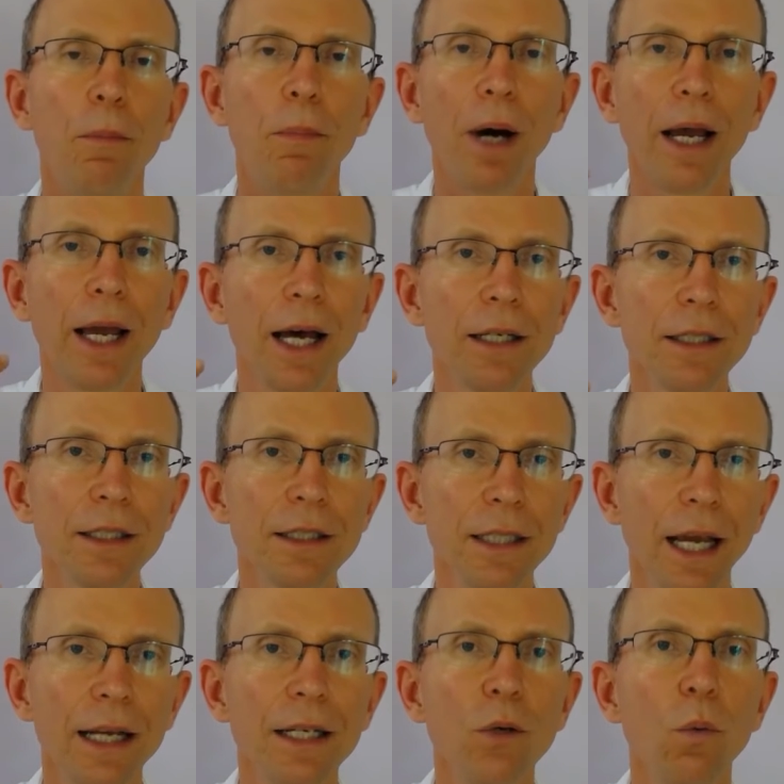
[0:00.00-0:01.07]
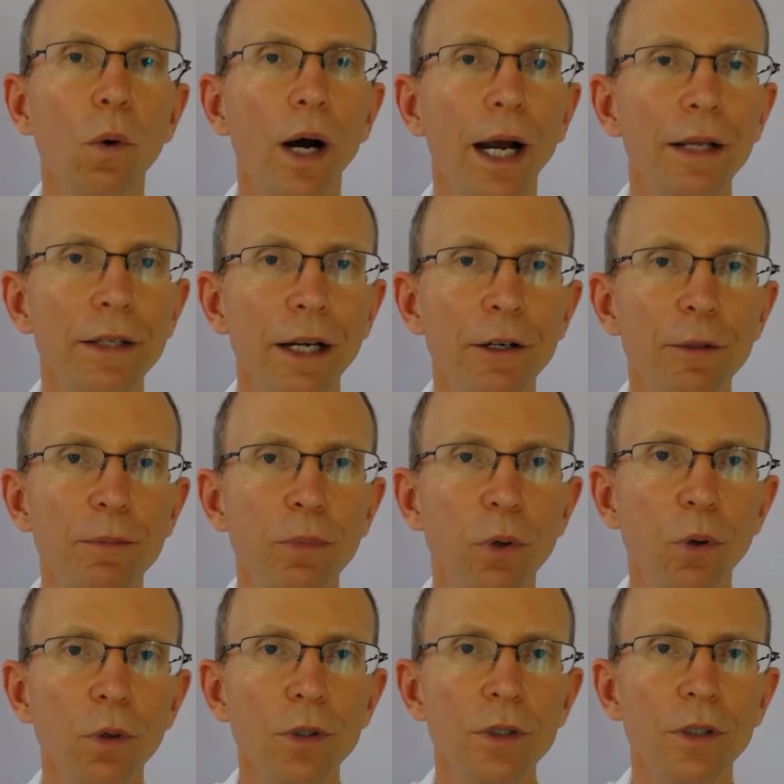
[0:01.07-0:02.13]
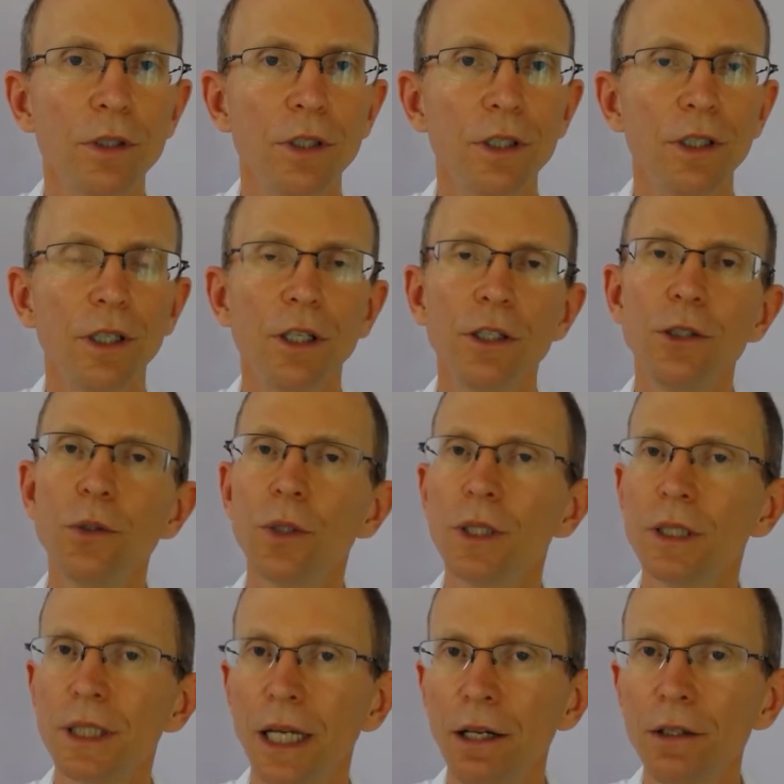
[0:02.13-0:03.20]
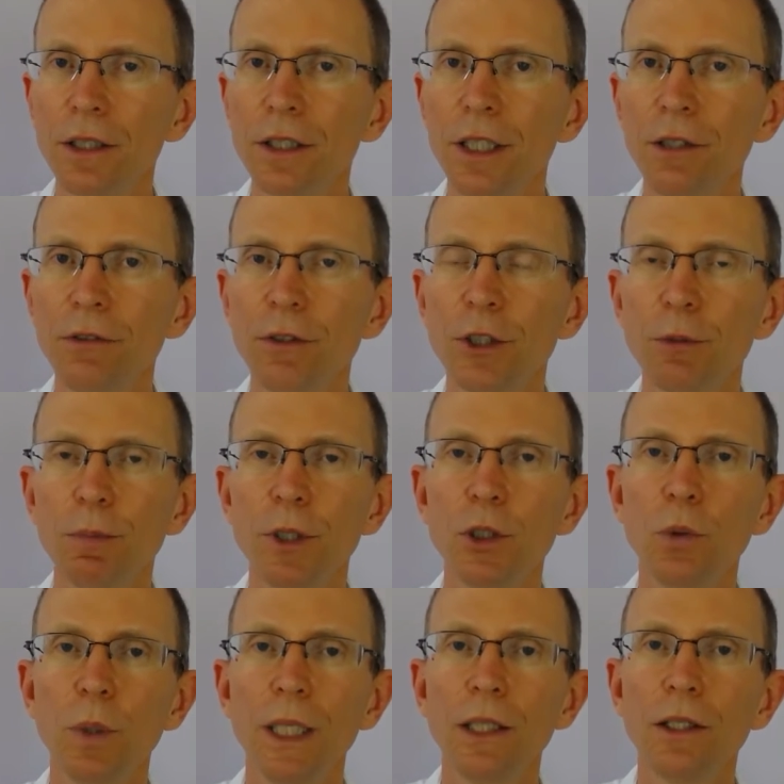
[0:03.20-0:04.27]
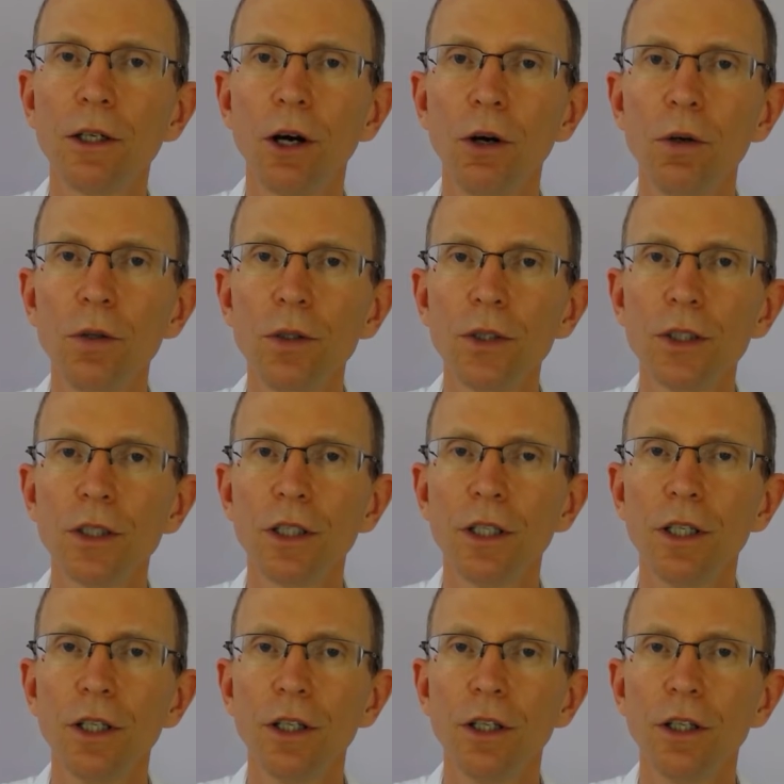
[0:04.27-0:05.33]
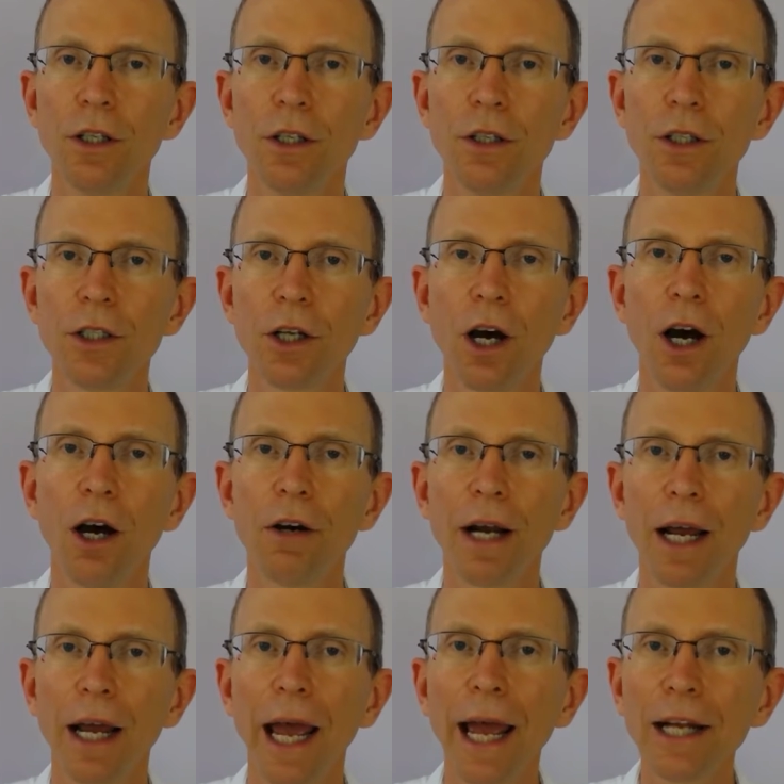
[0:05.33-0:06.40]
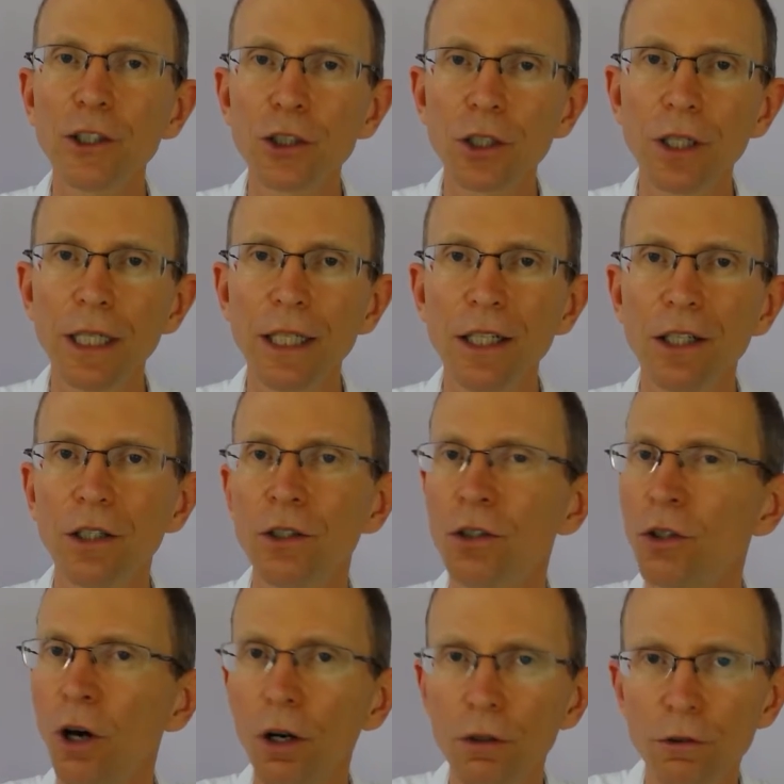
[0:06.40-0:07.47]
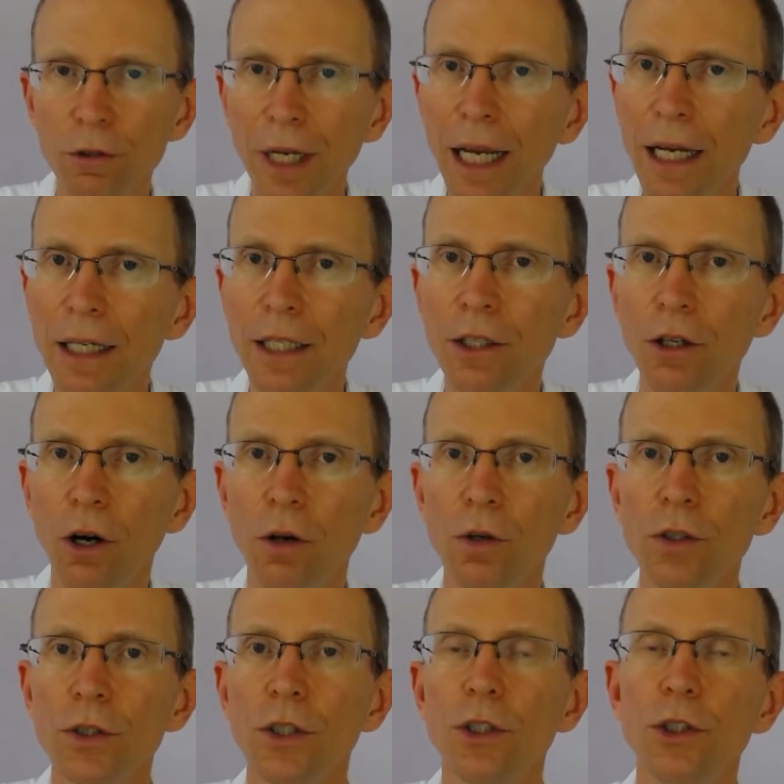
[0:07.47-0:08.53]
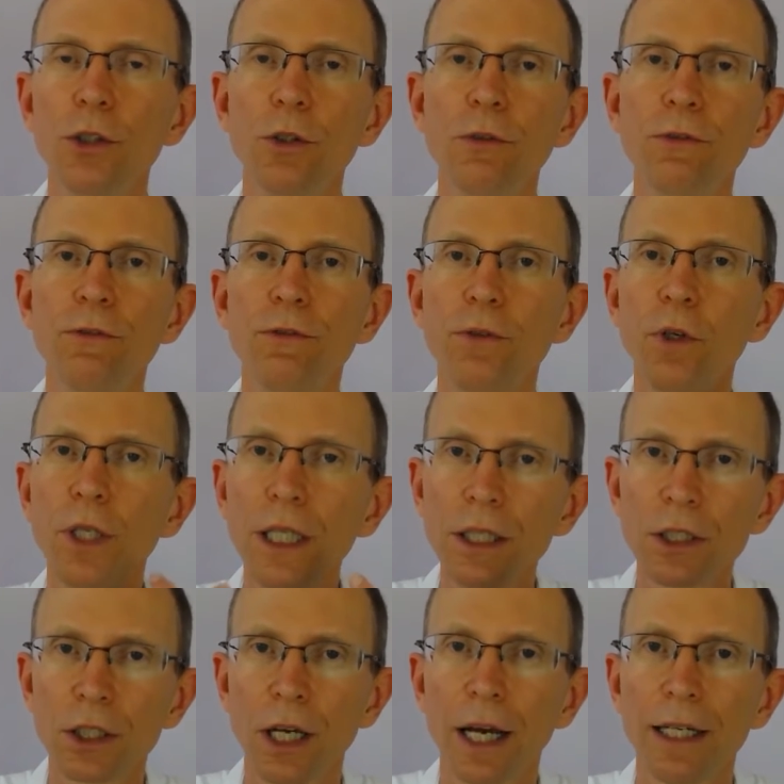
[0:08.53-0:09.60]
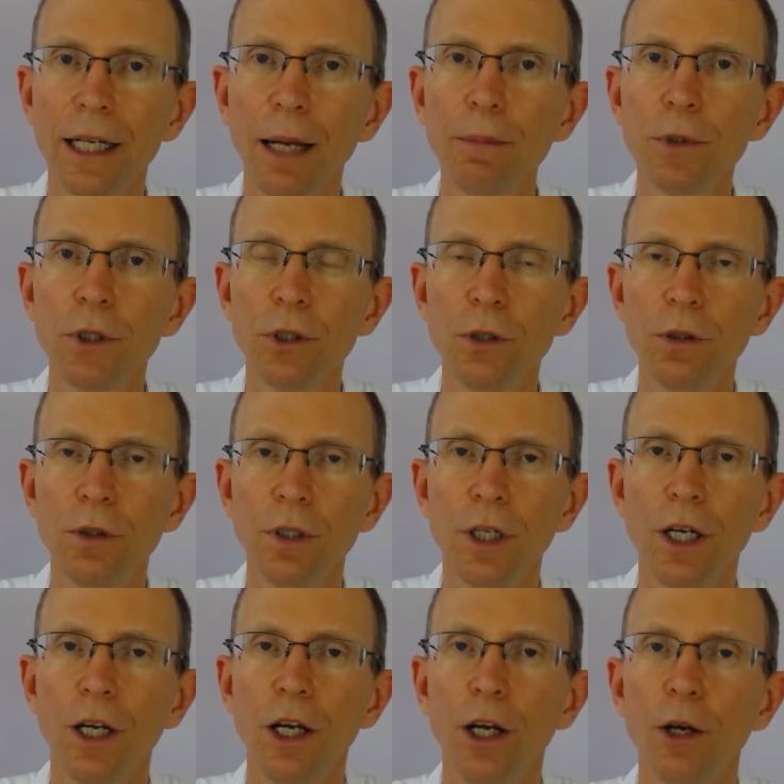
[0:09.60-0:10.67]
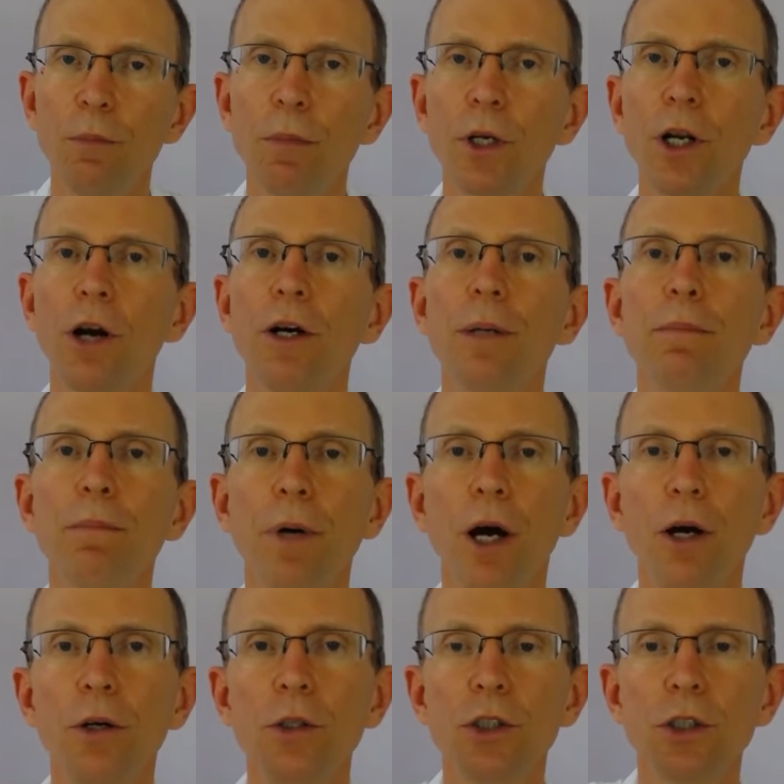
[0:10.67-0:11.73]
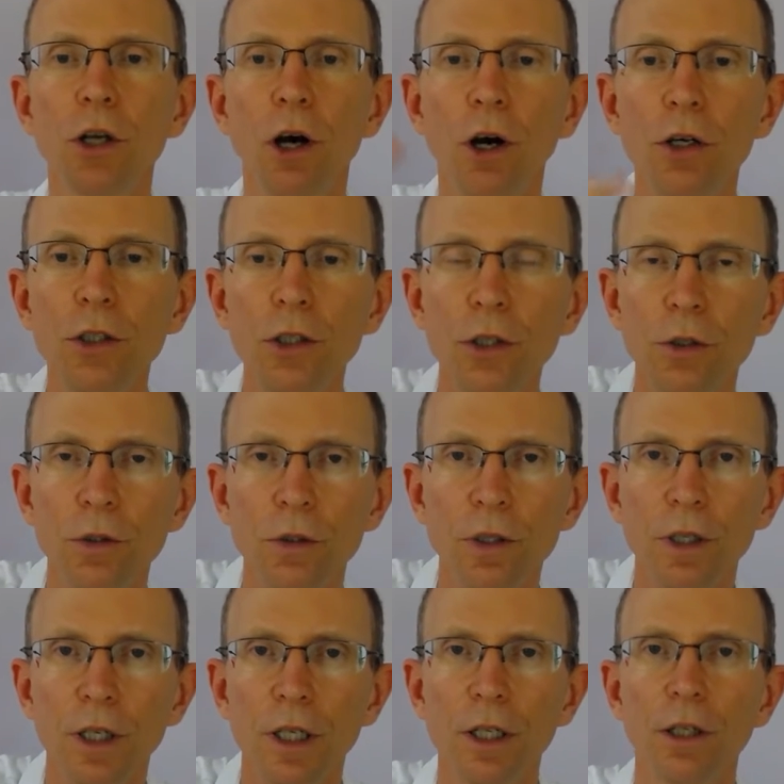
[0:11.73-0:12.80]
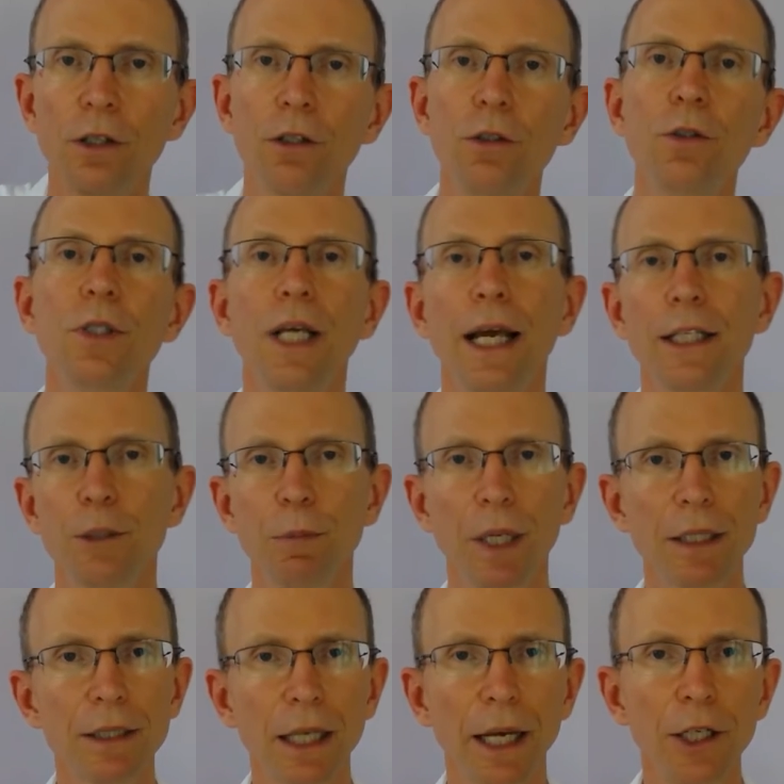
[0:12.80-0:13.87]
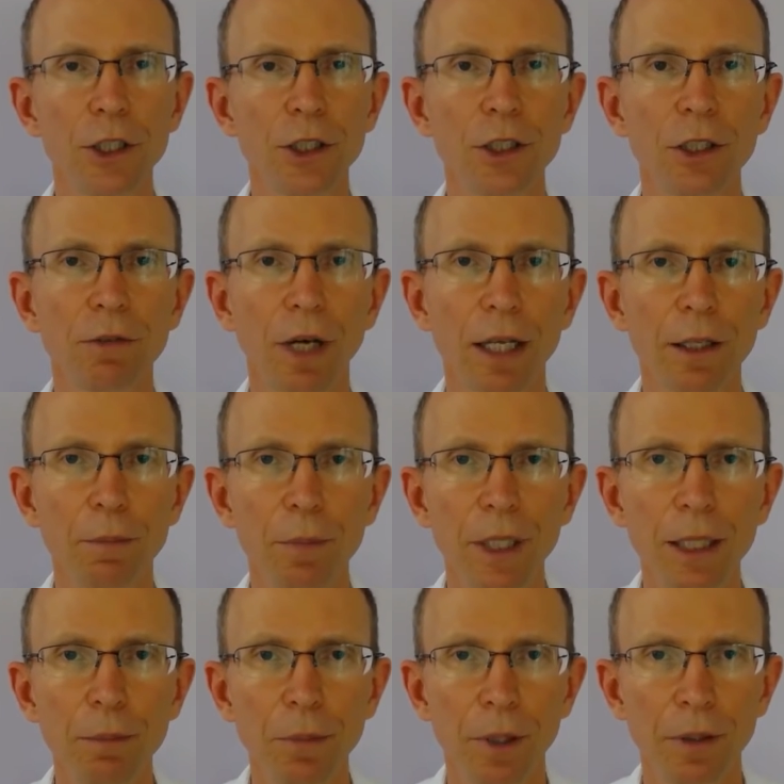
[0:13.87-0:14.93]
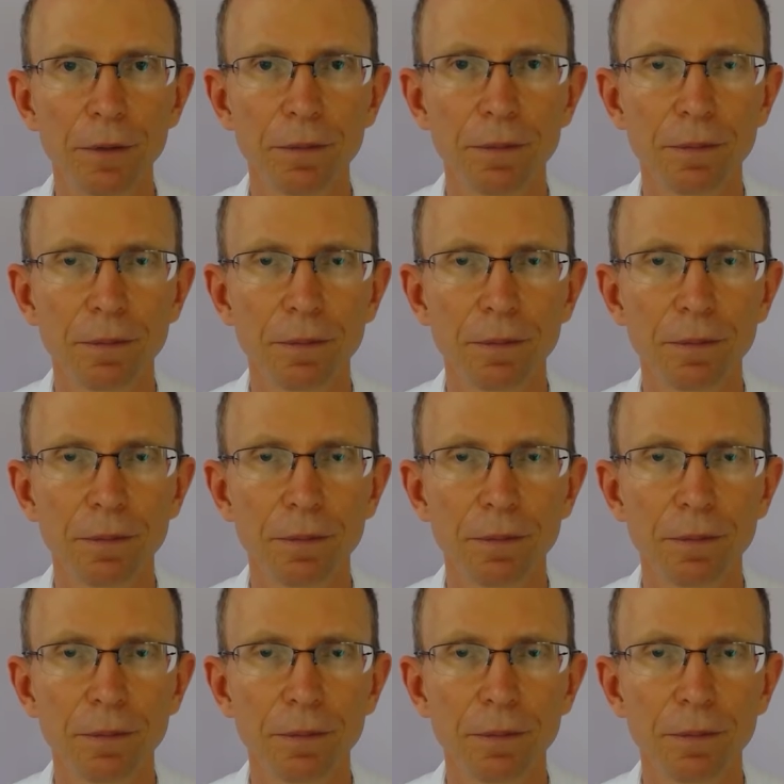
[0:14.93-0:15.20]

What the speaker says: By understanding why they're important, you can tell the difference between goals that are actually not really goals that you fully sign up to, but are imposed on you through the expectations of other people.